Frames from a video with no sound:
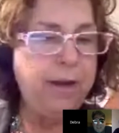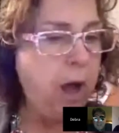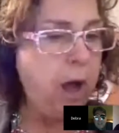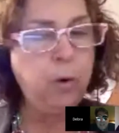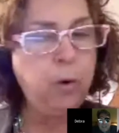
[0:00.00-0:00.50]

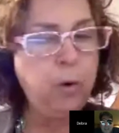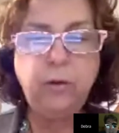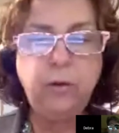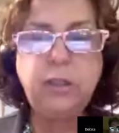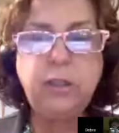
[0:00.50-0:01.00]
comment
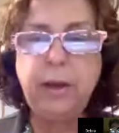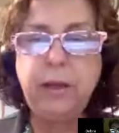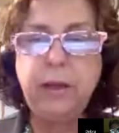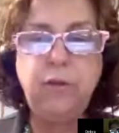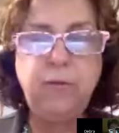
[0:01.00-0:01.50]
before we
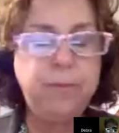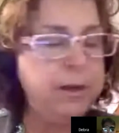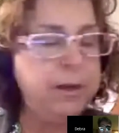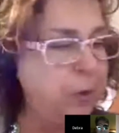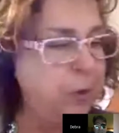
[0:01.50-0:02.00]
close, but you've
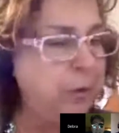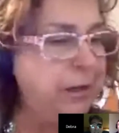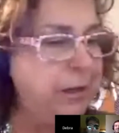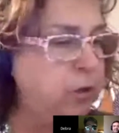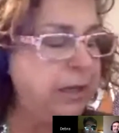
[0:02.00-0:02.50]
been a very
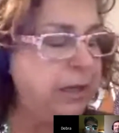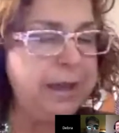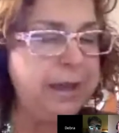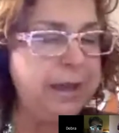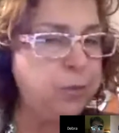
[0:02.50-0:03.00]
interesting guest,